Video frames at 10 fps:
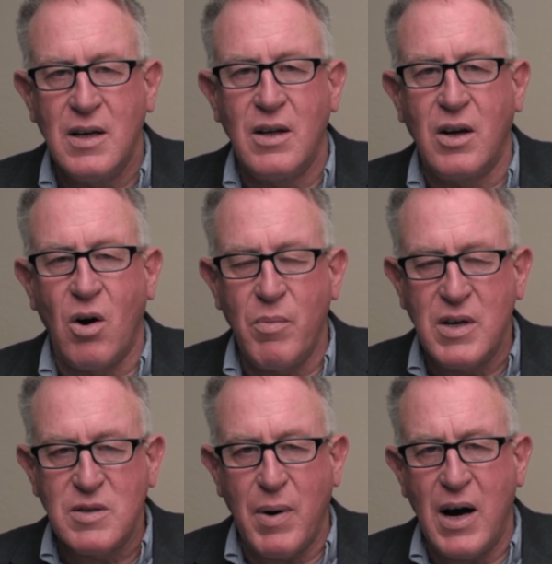The
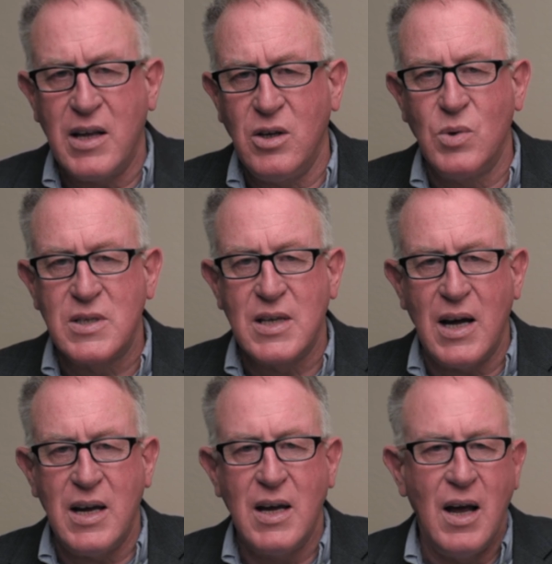Communist Party
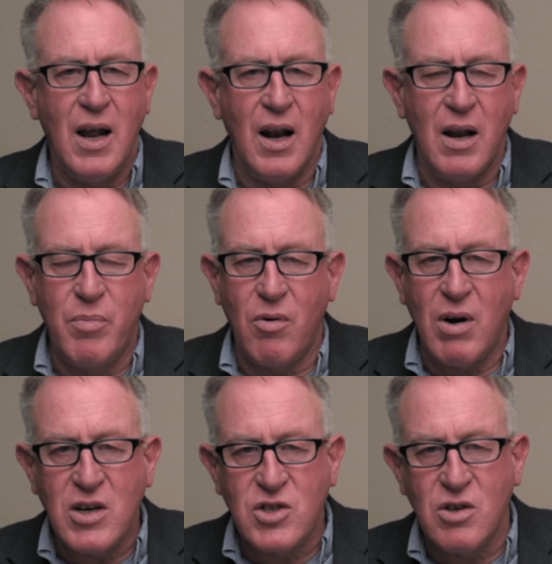USA,
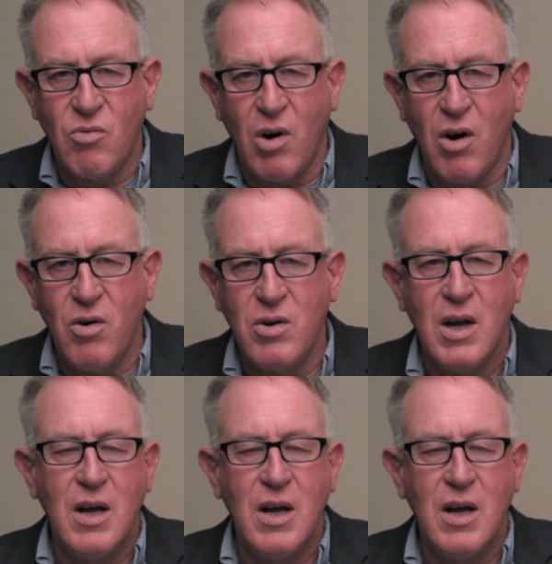Liberation Road,